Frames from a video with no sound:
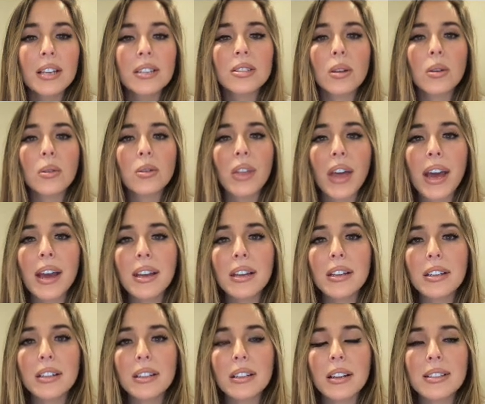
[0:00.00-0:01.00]
So that
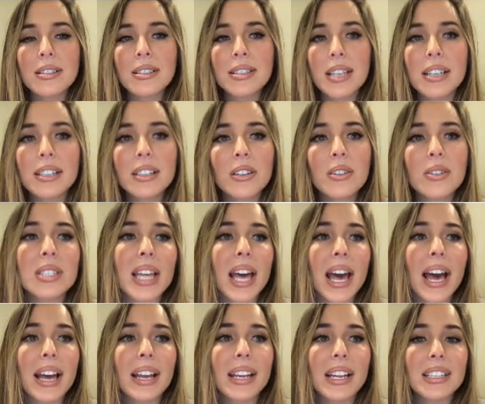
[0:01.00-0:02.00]
signals
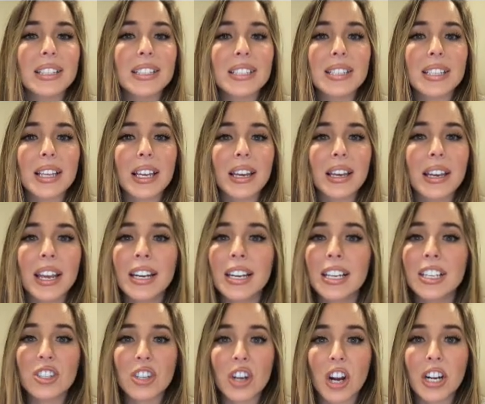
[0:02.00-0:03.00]
that it's an
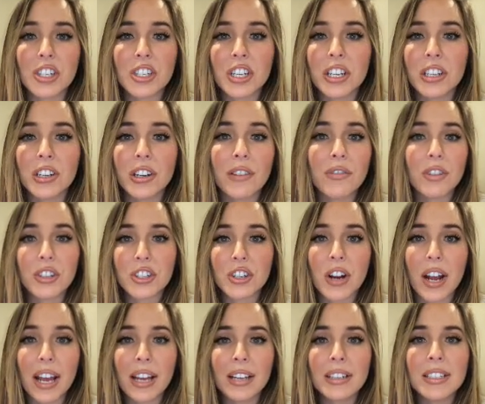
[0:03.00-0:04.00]
exhaustion of the
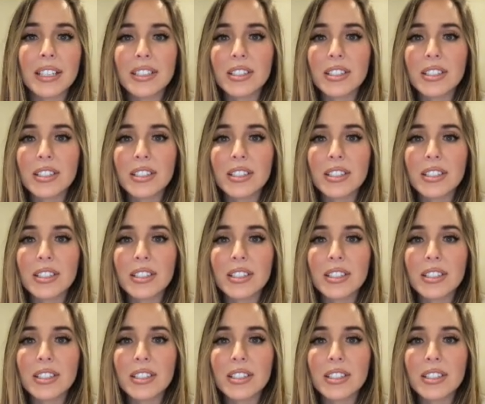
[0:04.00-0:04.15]
trend.